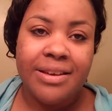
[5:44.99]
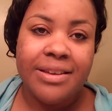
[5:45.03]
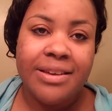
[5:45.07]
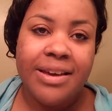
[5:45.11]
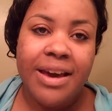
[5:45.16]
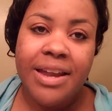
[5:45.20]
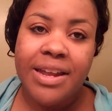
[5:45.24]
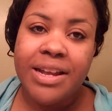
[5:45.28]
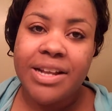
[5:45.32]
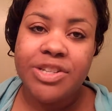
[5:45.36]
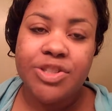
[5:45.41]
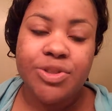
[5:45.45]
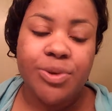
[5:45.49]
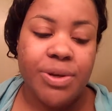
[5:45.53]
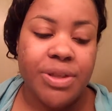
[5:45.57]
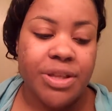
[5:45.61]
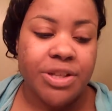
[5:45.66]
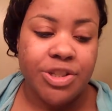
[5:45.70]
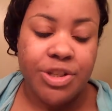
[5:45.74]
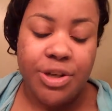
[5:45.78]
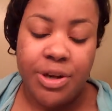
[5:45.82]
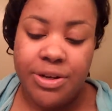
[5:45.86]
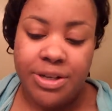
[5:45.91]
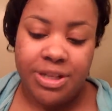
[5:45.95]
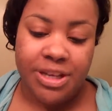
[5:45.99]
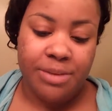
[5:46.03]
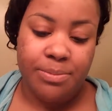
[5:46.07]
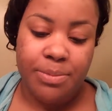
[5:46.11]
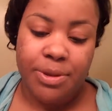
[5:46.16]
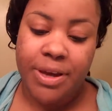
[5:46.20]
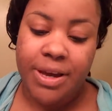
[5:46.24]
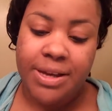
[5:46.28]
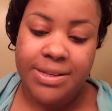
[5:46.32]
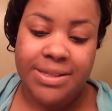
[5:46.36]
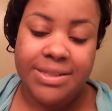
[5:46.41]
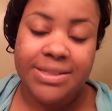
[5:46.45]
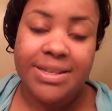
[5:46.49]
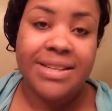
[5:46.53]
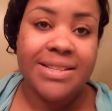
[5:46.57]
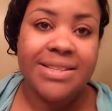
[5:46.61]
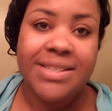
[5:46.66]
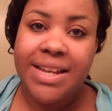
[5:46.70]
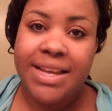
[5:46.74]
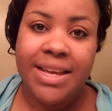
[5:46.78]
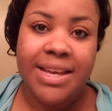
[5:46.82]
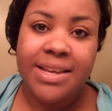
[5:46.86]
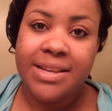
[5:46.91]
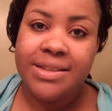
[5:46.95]
You gotta enjoy the journey because it
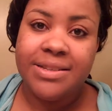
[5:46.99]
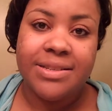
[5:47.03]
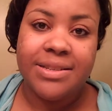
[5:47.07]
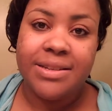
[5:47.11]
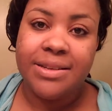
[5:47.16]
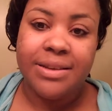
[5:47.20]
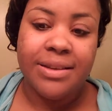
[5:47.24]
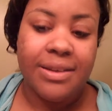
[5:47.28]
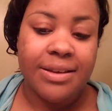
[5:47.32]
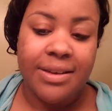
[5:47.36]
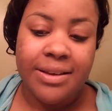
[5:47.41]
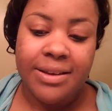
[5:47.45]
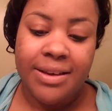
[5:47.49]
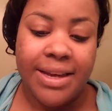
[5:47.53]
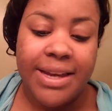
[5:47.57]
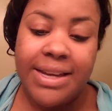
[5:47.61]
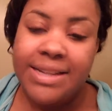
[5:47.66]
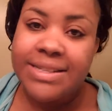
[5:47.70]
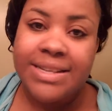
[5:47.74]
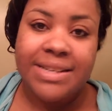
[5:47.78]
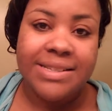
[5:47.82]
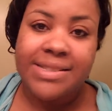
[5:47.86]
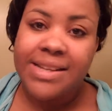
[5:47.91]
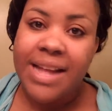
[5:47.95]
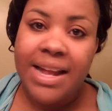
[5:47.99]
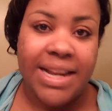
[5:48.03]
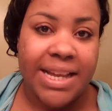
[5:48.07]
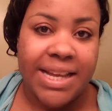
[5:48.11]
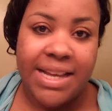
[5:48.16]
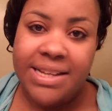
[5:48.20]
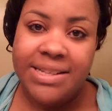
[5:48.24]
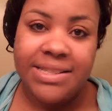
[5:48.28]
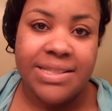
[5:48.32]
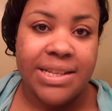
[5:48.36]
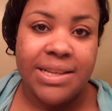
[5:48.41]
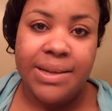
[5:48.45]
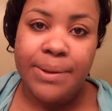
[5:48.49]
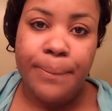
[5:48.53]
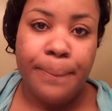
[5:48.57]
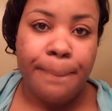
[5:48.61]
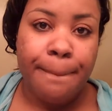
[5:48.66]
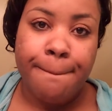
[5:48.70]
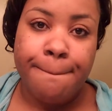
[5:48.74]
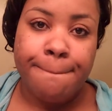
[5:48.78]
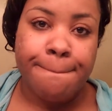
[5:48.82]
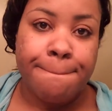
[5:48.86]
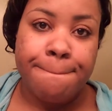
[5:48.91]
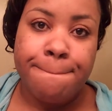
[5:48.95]
doesn't end. It does not end
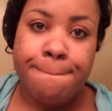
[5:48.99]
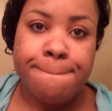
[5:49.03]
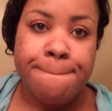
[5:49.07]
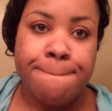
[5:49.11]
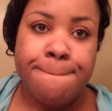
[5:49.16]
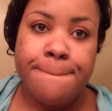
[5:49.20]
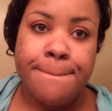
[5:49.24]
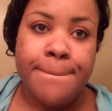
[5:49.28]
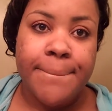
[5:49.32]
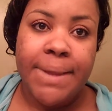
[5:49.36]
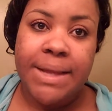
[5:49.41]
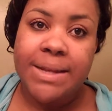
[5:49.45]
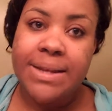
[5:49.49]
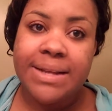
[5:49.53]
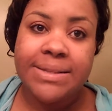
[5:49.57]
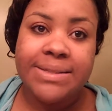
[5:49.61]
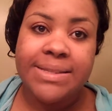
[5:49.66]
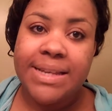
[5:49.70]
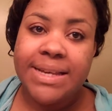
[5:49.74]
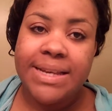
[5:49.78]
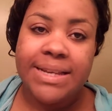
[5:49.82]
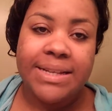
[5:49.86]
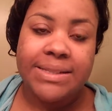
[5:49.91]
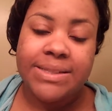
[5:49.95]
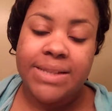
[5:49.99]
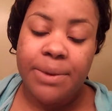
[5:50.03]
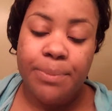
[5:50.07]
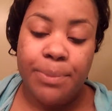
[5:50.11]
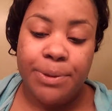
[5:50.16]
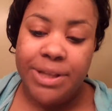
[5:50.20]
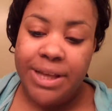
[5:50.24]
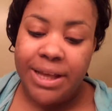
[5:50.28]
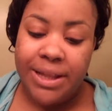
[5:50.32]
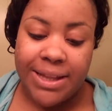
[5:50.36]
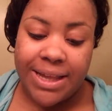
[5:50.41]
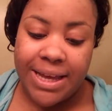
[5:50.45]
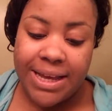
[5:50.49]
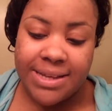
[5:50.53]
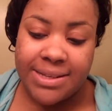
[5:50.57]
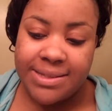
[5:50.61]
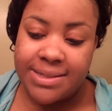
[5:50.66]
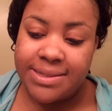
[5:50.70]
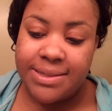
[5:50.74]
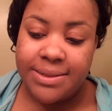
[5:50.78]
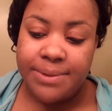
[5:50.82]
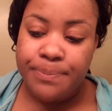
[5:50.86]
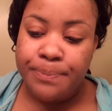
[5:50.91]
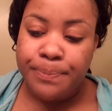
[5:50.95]
it doesn't end at
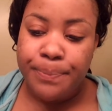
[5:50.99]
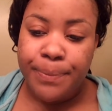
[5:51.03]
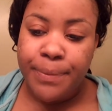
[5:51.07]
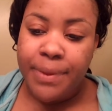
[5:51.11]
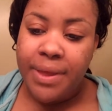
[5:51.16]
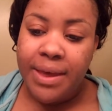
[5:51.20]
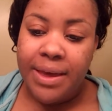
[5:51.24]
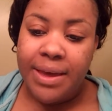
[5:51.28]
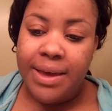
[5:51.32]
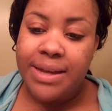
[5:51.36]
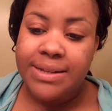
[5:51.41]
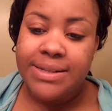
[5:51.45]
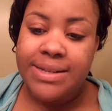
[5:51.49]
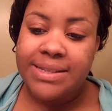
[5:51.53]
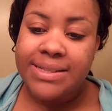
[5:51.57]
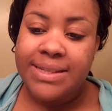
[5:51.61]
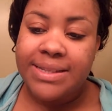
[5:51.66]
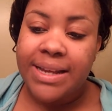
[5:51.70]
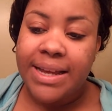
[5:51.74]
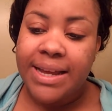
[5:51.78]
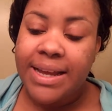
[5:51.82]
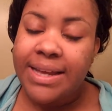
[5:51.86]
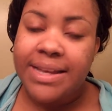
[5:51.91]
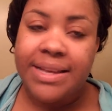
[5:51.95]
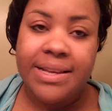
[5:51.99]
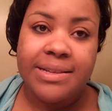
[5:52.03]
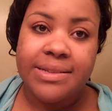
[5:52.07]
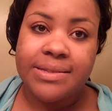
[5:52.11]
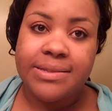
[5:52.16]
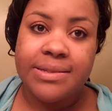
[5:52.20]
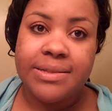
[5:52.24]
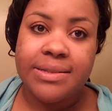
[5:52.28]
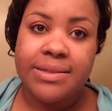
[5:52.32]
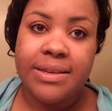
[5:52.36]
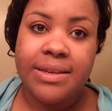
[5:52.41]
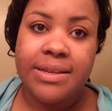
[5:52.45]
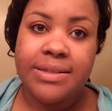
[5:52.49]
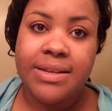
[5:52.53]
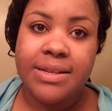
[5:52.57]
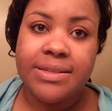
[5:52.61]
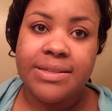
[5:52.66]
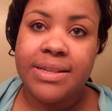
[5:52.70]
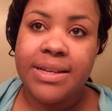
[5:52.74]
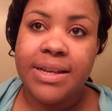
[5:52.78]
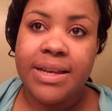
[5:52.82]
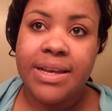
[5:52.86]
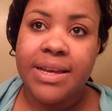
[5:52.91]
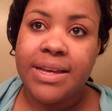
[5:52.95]
WLS. It doesn't end. It
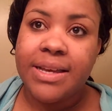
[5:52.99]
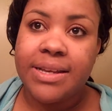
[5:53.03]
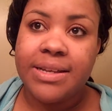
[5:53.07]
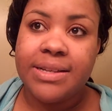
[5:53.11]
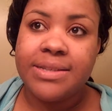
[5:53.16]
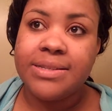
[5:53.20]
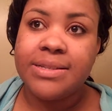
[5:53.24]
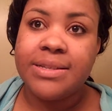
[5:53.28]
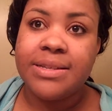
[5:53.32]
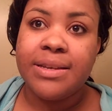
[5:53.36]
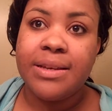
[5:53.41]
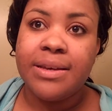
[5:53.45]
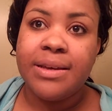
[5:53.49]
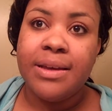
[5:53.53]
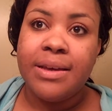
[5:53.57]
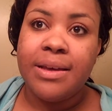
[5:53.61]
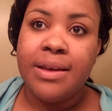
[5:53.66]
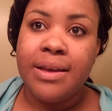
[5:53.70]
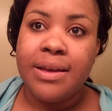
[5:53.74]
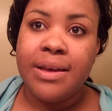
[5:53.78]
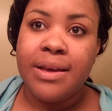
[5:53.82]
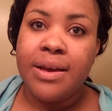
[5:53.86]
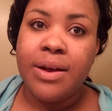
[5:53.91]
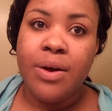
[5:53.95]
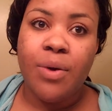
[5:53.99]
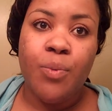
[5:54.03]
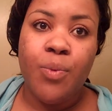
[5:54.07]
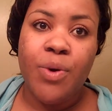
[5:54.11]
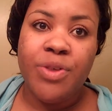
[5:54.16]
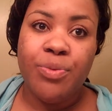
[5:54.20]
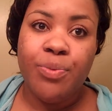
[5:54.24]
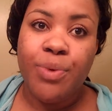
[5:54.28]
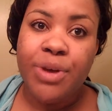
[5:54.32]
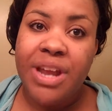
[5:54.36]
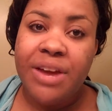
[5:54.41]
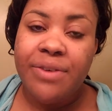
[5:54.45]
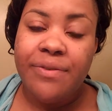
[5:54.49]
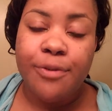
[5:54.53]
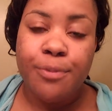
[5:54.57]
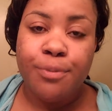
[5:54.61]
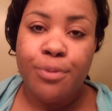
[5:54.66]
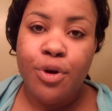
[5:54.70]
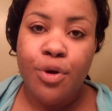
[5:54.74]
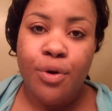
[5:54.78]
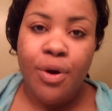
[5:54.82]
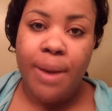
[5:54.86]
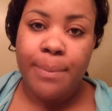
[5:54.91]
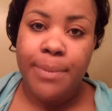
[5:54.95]
doesn't end with whatever
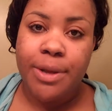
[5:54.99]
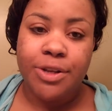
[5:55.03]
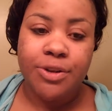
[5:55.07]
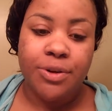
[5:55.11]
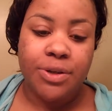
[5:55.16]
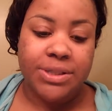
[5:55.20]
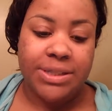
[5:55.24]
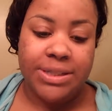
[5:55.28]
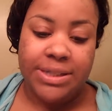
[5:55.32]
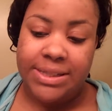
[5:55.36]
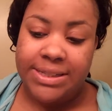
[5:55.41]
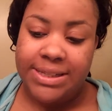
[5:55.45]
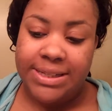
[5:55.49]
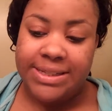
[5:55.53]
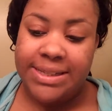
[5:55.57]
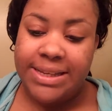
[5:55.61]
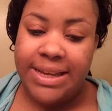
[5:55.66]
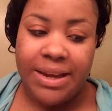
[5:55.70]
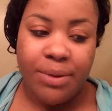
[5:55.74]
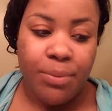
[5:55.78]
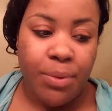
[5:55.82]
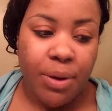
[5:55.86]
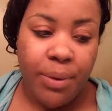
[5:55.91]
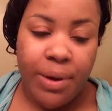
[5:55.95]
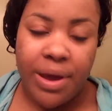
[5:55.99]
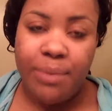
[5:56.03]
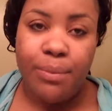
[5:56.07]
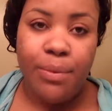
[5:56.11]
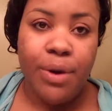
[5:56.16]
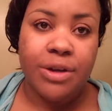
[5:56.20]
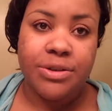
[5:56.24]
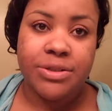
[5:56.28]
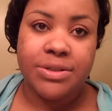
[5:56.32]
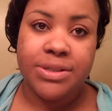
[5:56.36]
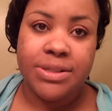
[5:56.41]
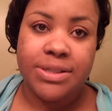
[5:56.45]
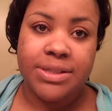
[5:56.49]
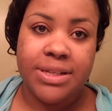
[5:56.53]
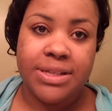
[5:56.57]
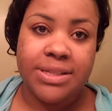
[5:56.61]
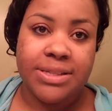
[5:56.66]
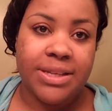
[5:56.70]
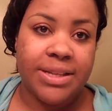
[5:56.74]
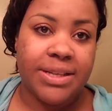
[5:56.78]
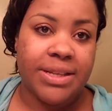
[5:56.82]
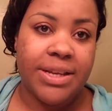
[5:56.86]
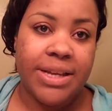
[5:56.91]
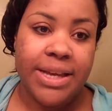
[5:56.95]
program you're doing. It doesn't end with Weight Watchers. It
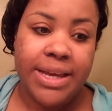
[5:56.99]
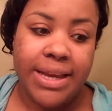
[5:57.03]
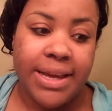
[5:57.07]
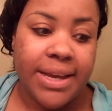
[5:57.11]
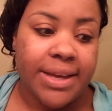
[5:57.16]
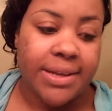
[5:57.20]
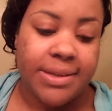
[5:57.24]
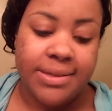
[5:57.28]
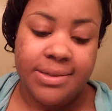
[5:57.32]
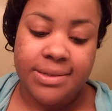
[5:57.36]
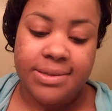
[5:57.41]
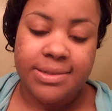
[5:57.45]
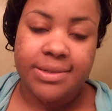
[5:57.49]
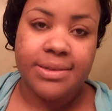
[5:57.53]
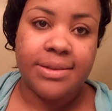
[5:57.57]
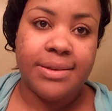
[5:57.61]
doesn't end.